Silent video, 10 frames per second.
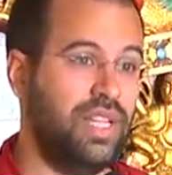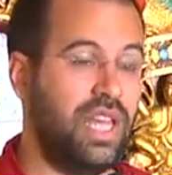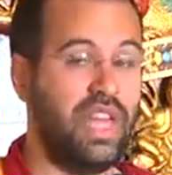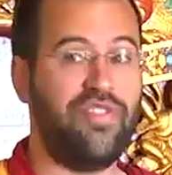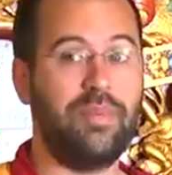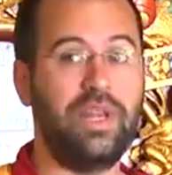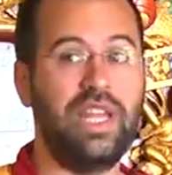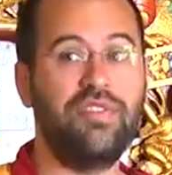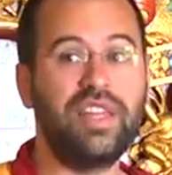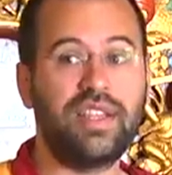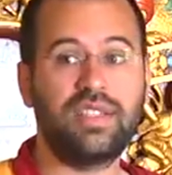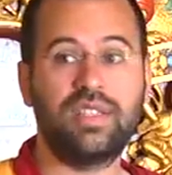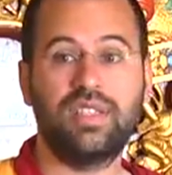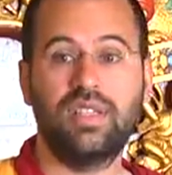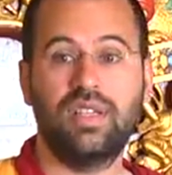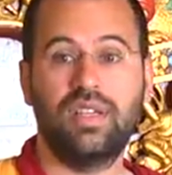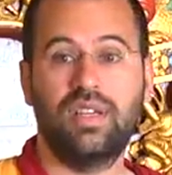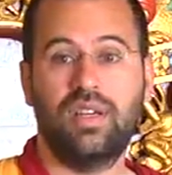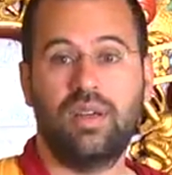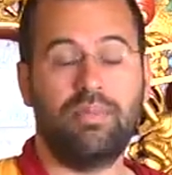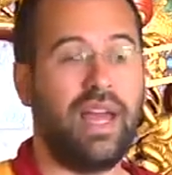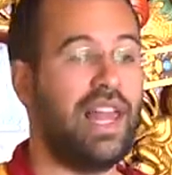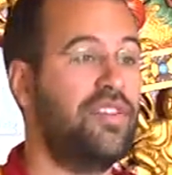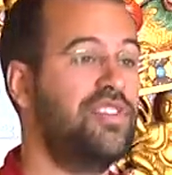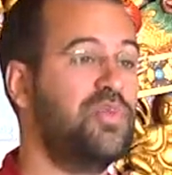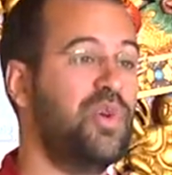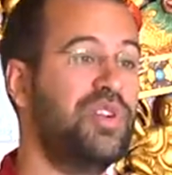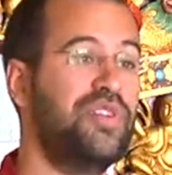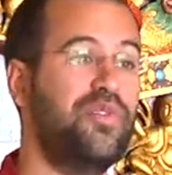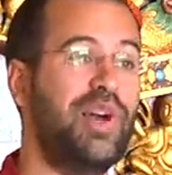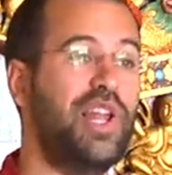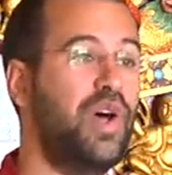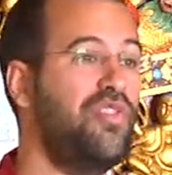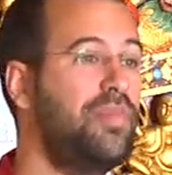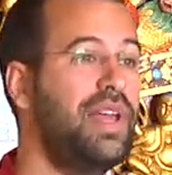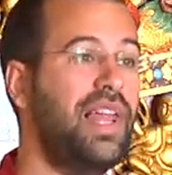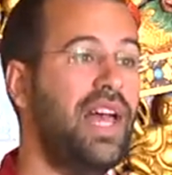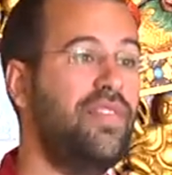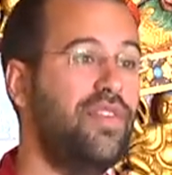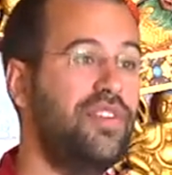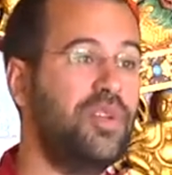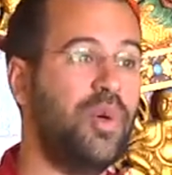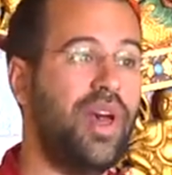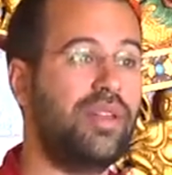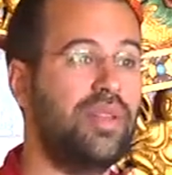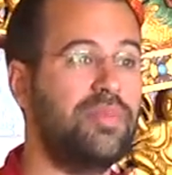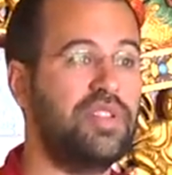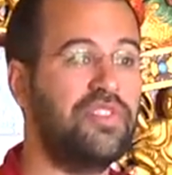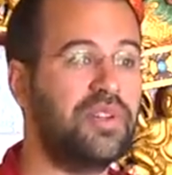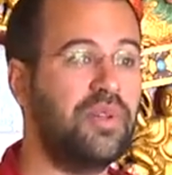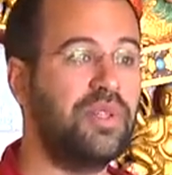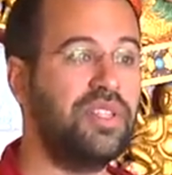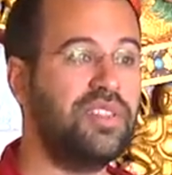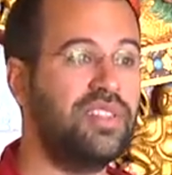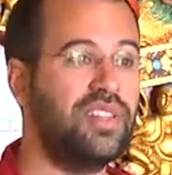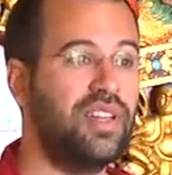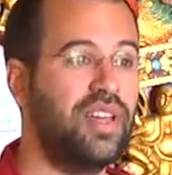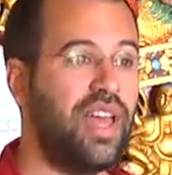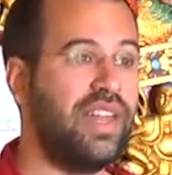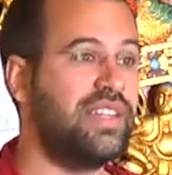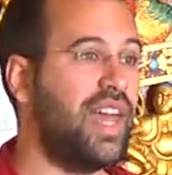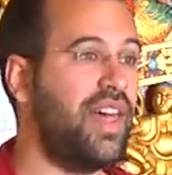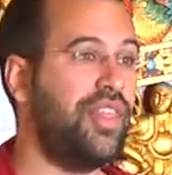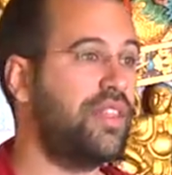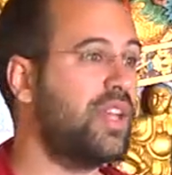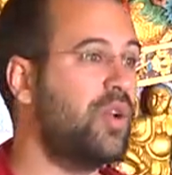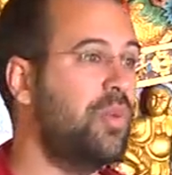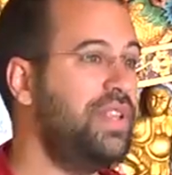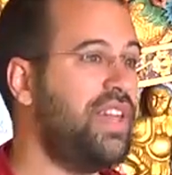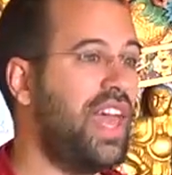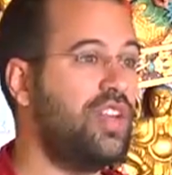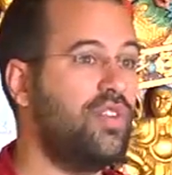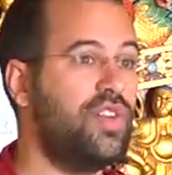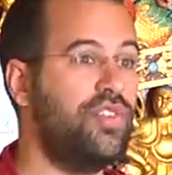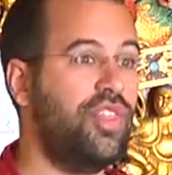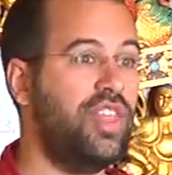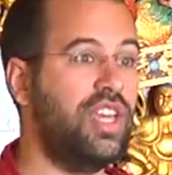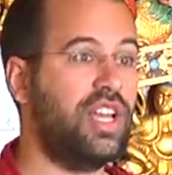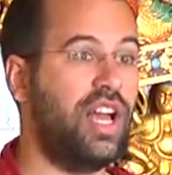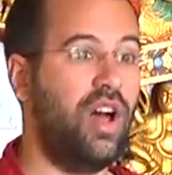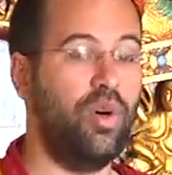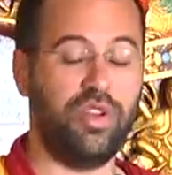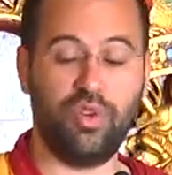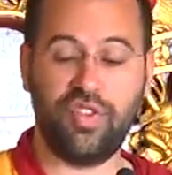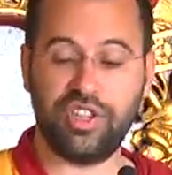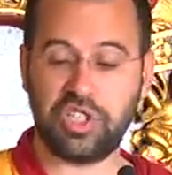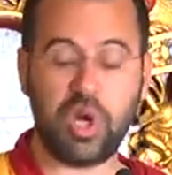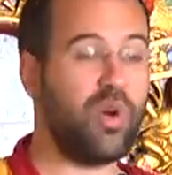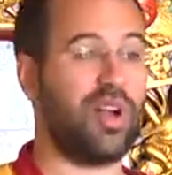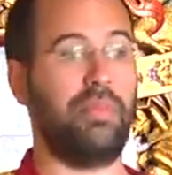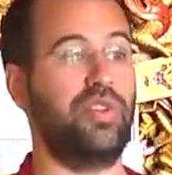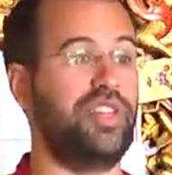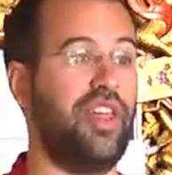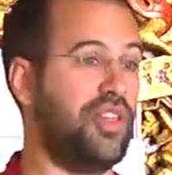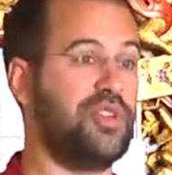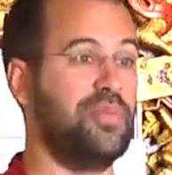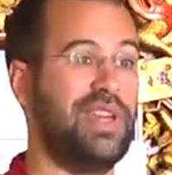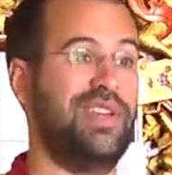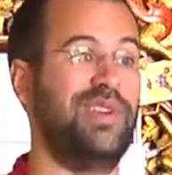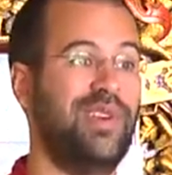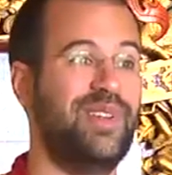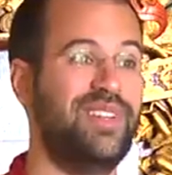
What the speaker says: If I believe that my life is wonderful, I love my life even though it has some difficulties, and death is the complete end of everything, oh, don't even talk about death to me, you know.